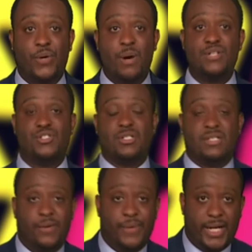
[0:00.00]
next
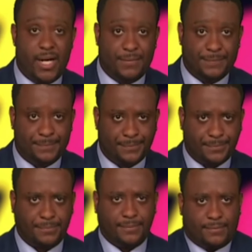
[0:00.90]
prize, three questions.
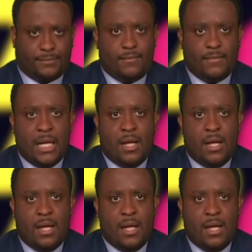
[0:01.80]
Here we go.